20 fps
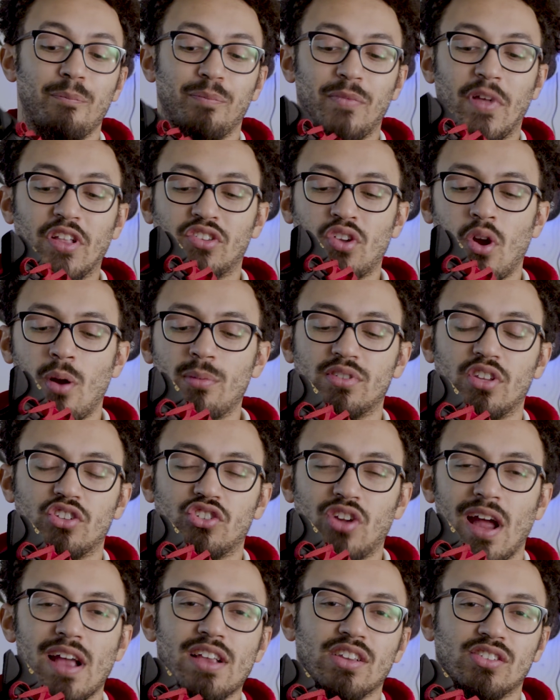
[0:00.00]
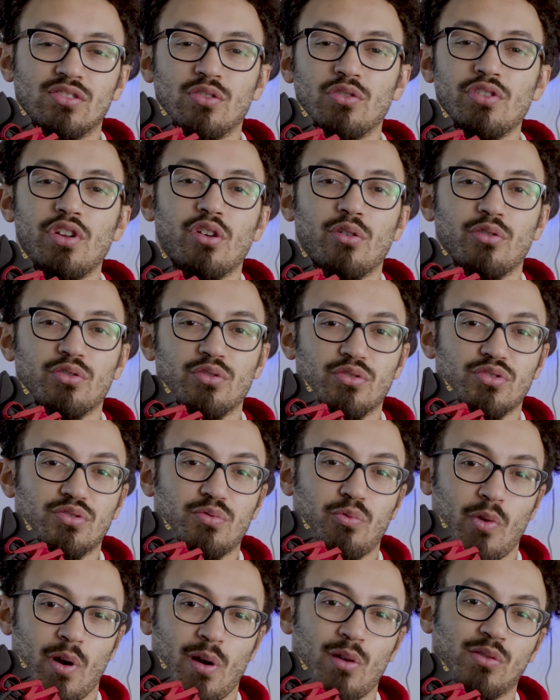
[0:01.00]
In terms of the Chinese New Year
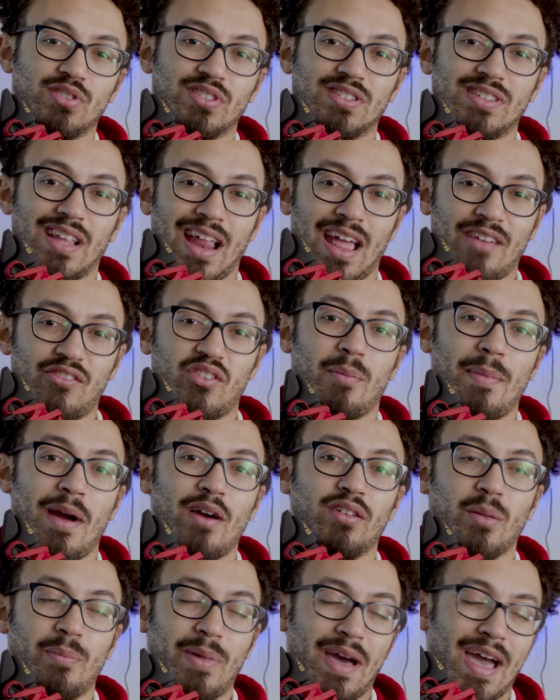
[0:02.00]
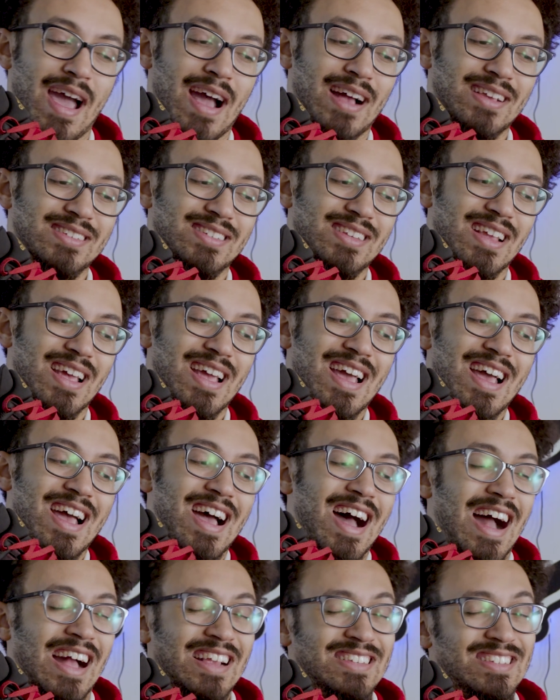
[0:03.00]
roses that have come out in the past,
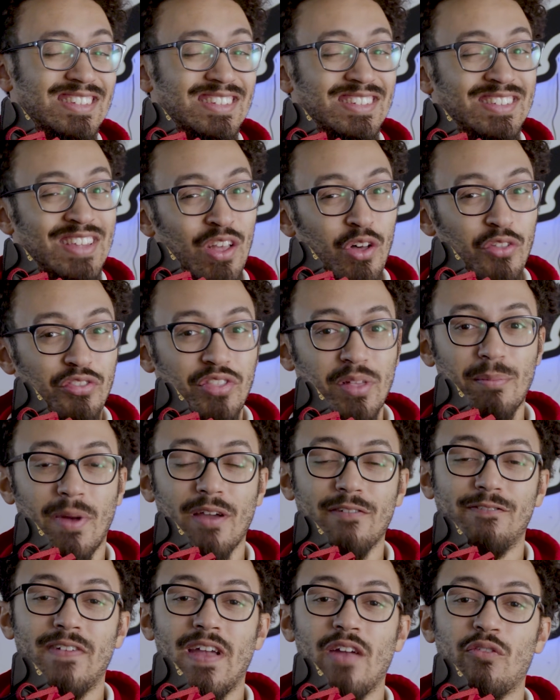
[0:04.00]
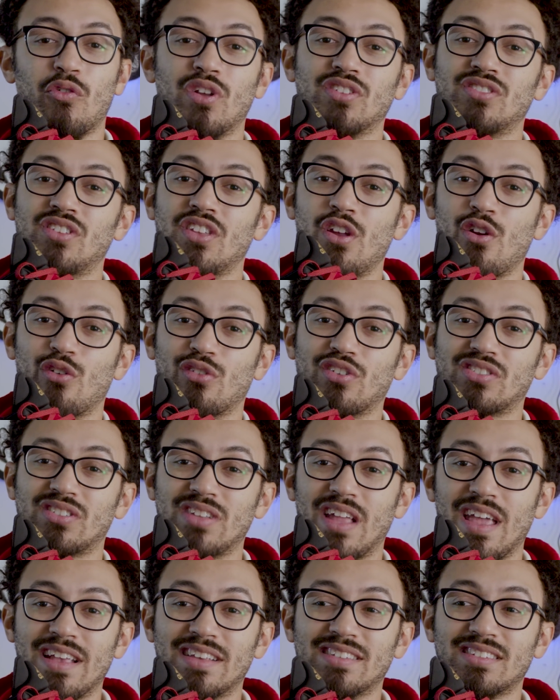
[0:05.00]
I still think my favorite is the Year of the
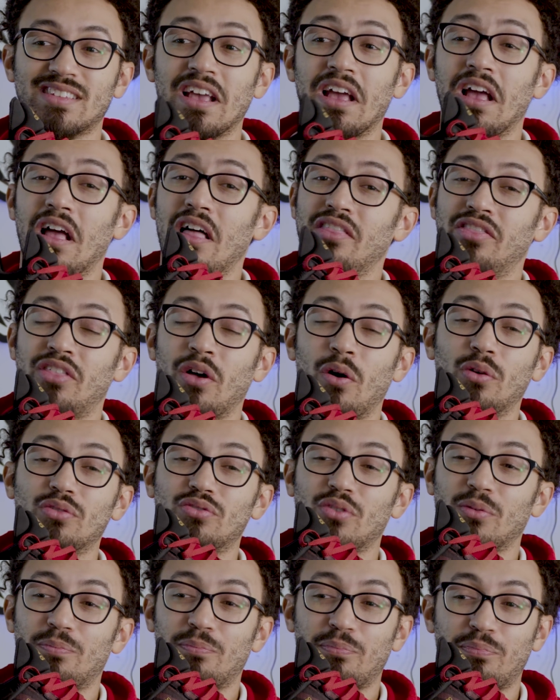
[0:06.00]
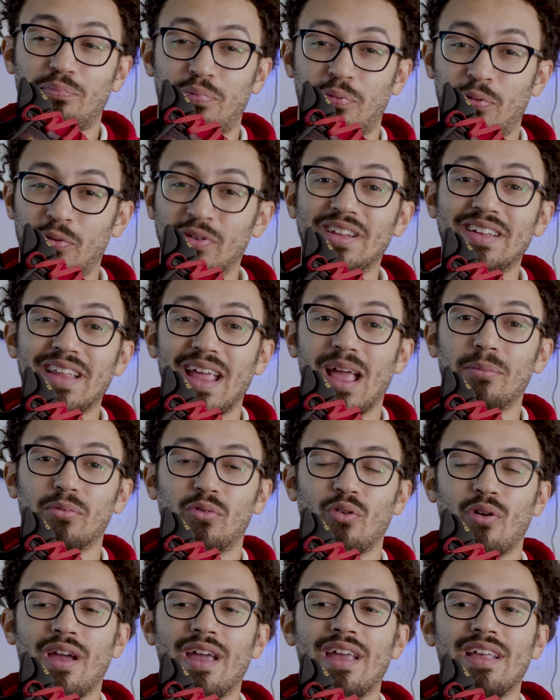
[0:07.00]
Snakes. Those are pretty damn
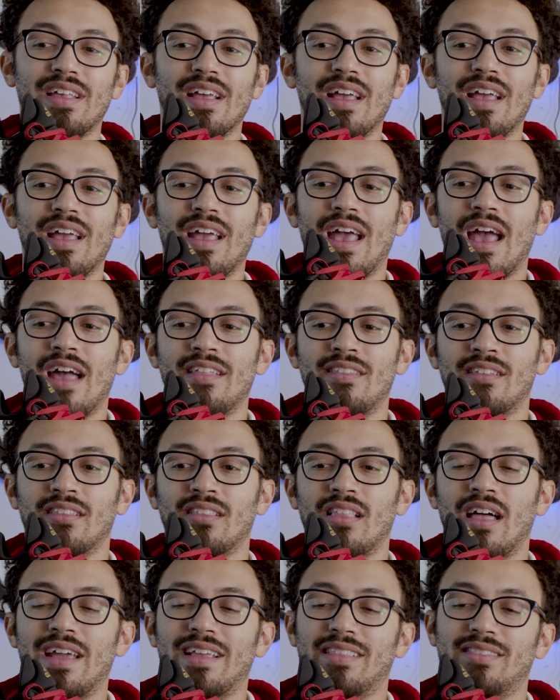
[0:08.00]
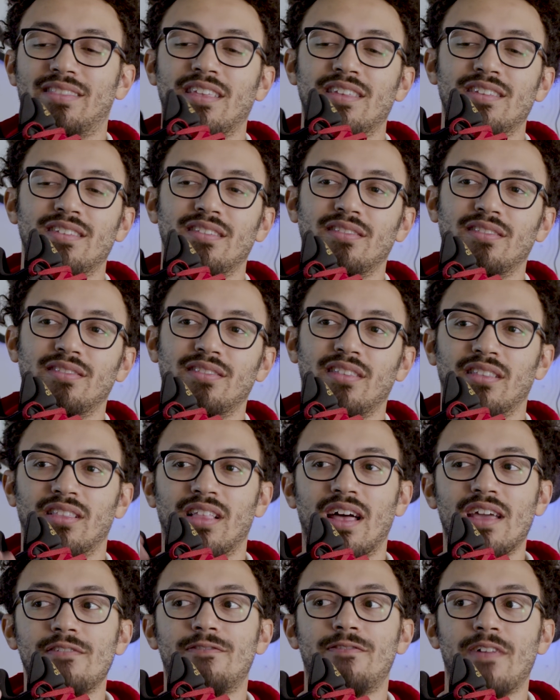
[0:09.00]
great. And then, like, the
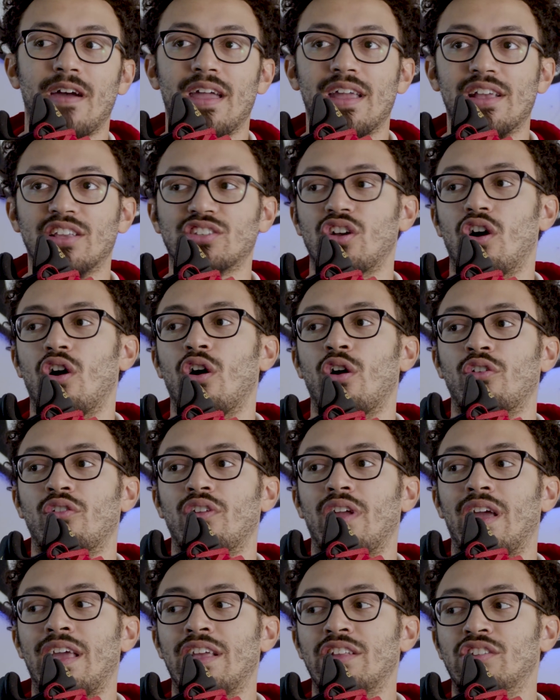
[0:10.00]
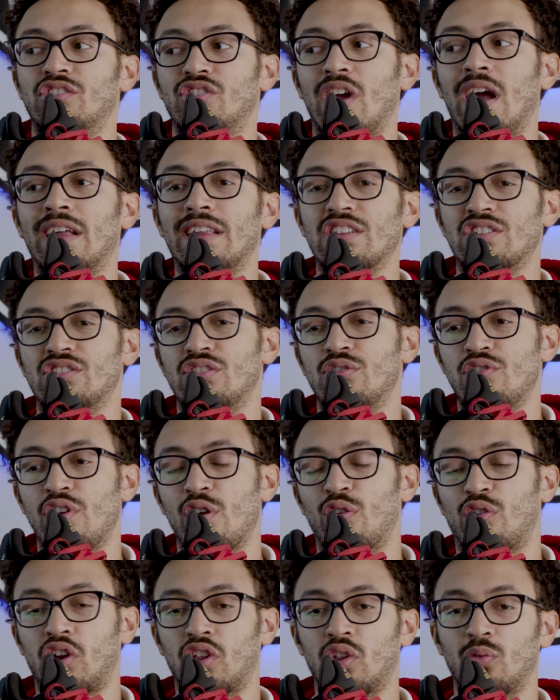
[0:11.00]
Lei Fangs aren't a Chinese New
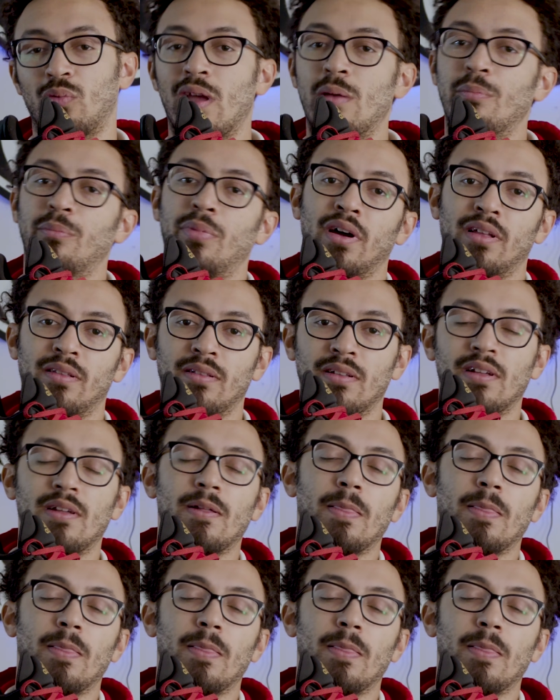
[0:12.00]
Year colorway, but